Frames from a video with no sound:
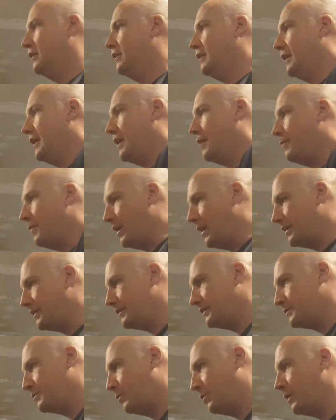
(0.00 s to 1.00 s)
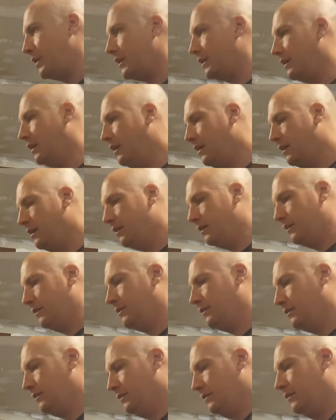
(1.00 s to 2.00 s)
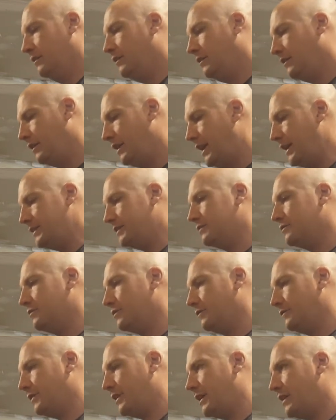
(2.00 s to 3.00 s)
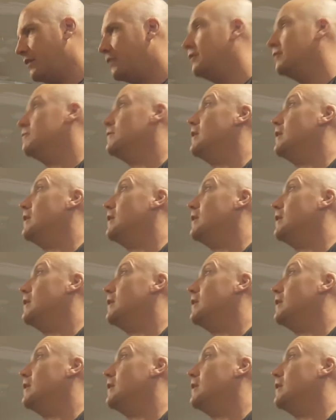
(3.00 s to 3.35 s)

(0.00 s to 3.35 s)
and I'm at this point, head sort of down. I'm